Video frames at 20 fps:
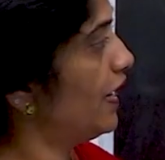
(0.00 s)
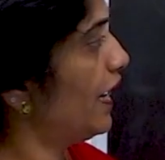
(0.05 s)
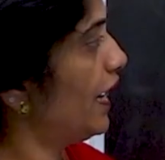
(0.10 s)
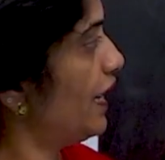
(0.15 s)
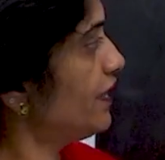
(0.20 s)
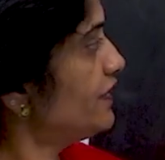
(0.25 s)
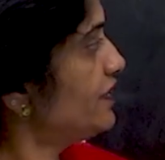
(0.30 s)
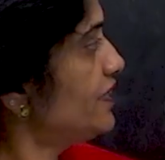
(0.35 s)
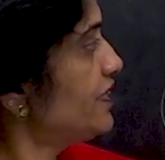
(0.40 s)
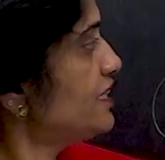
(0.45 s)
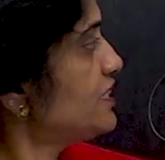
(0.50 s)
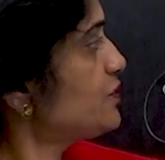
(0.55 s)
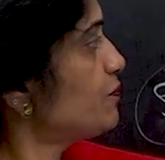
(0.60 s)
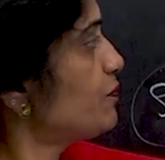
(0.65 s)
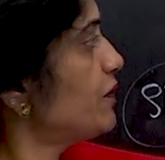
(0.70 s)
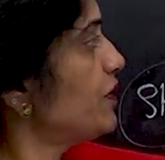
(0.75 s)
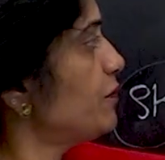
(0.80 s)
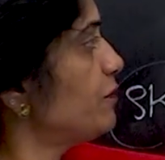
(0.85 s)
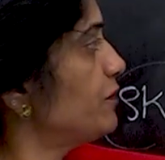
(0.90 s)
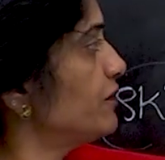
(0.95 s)
And these
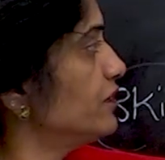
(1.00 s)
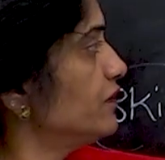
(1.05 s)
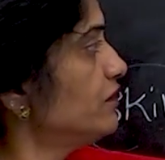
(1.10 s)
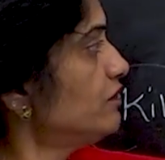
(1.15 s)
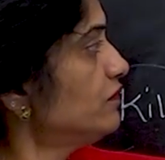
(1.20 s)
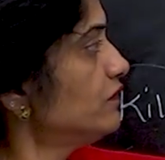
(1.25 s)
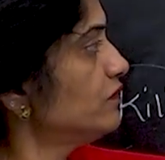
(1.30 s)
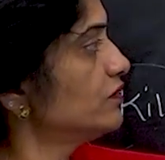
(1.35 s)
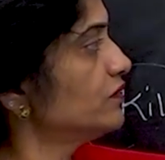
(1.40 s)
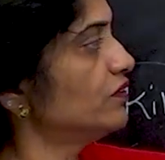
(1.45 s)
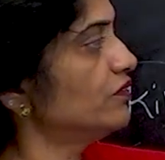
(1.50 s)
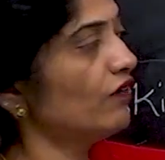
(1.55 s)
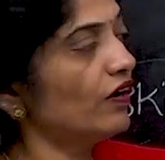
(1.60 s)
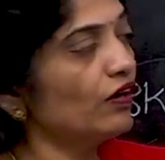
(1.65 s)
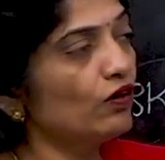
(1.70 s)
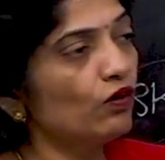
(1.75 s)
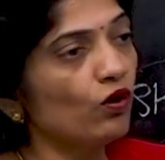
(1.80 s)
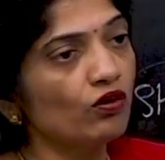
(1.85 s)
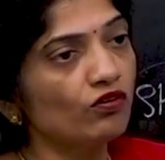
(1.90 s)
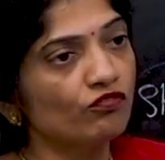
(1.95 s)
people, the
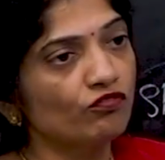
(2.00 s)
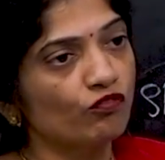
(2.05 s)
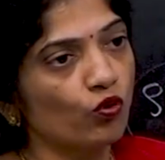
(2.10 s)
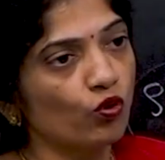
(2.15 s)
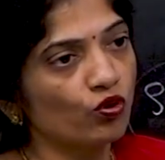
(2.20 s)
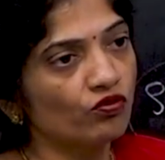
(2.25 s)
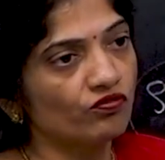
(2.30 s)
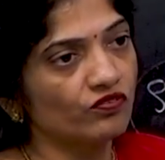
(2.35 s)
104